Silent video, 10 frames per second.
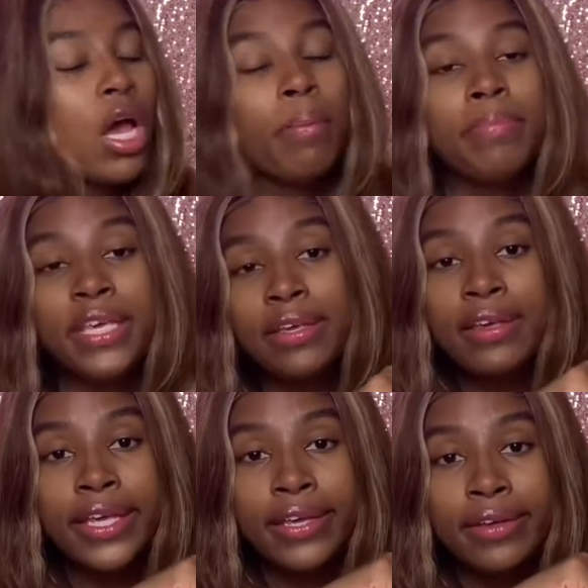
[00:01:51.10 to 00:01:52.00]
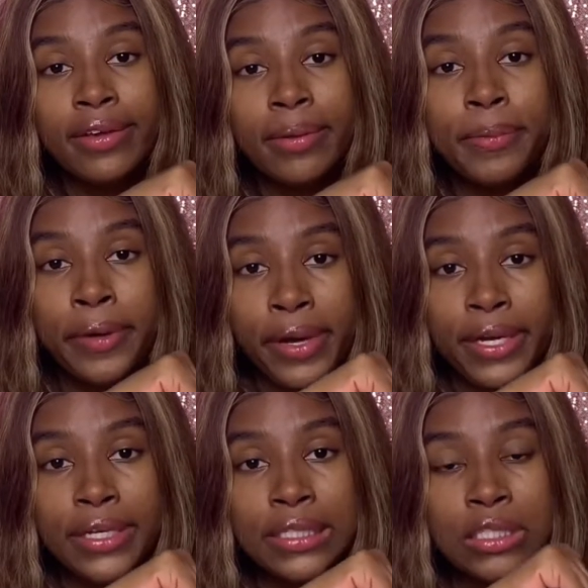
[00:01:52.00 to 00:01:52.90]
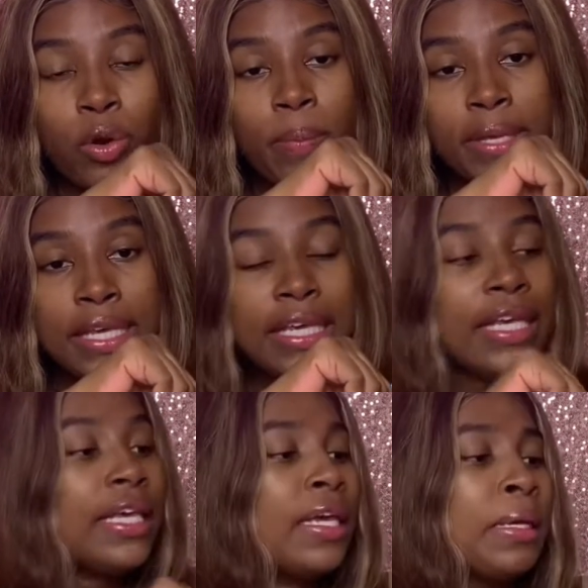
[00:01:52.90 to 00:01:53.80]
Beaky products or Beaky